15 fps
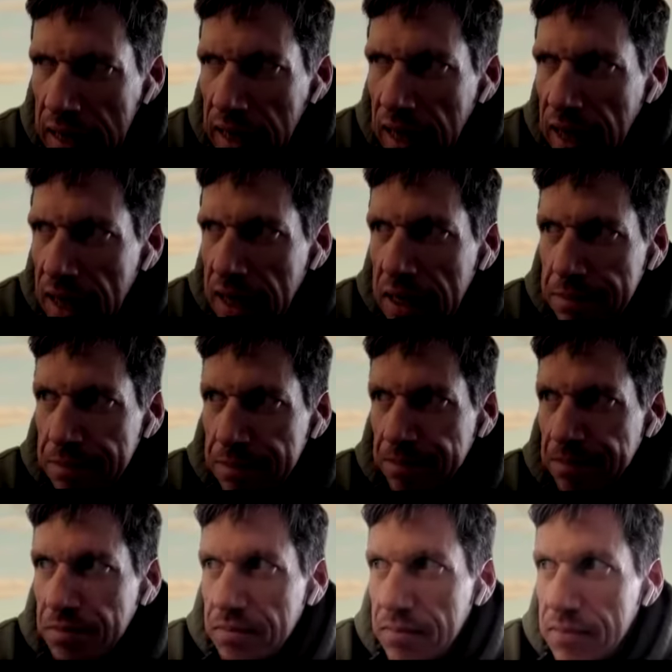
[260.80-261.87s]

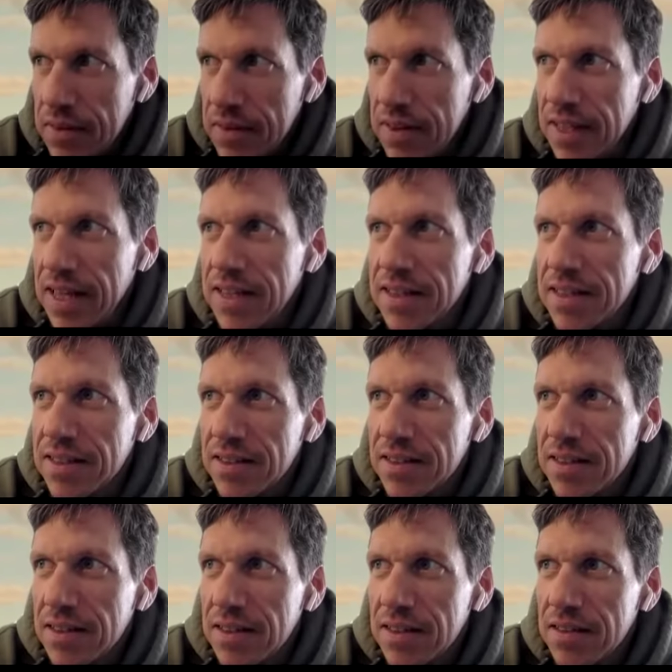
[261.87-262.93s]
that,
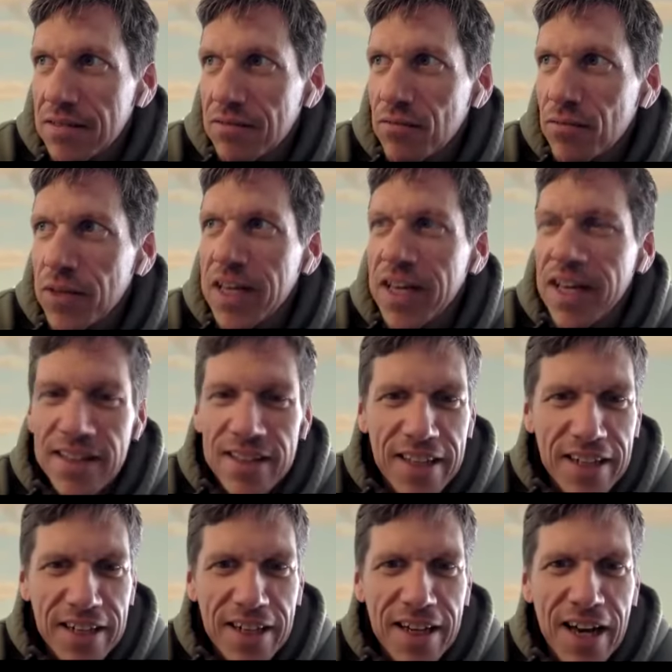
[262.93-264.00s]
we can
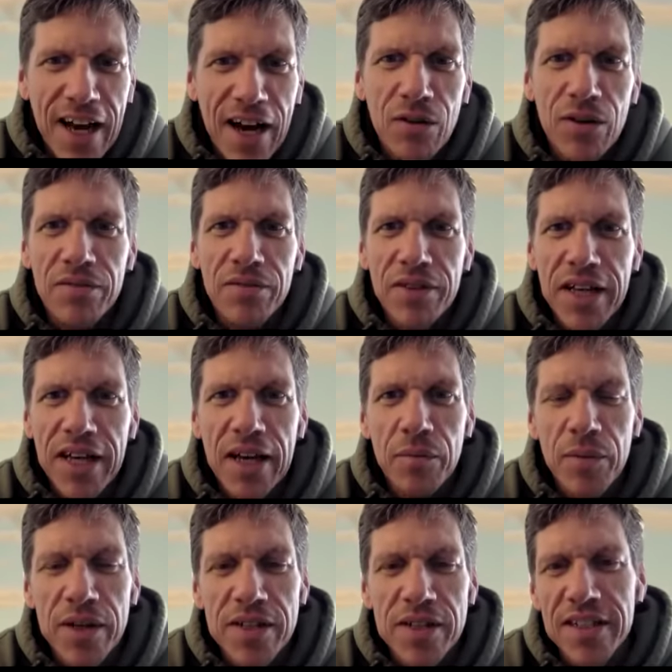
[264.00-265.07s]
take a cow and we can
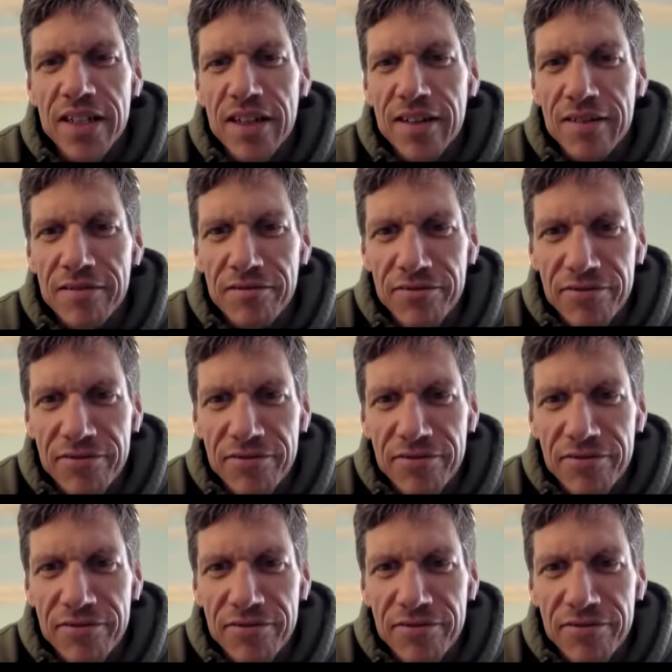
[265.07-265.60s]
basically